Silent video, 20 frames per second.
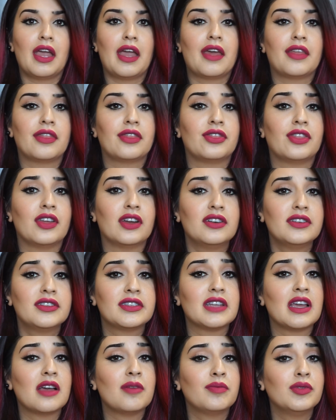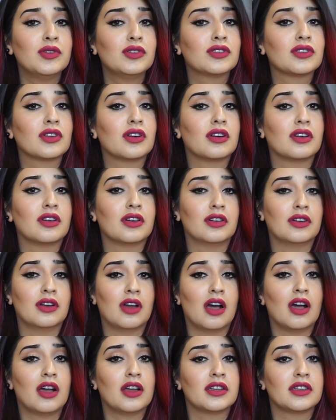And their samples are
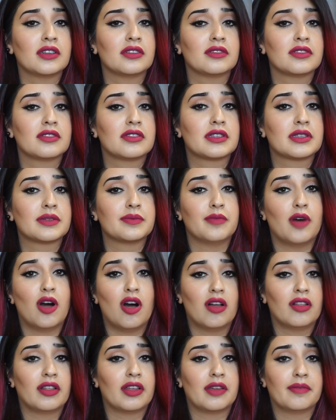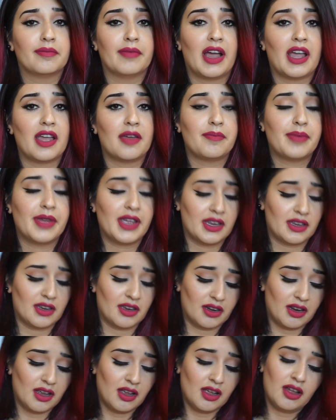not small in my opinion.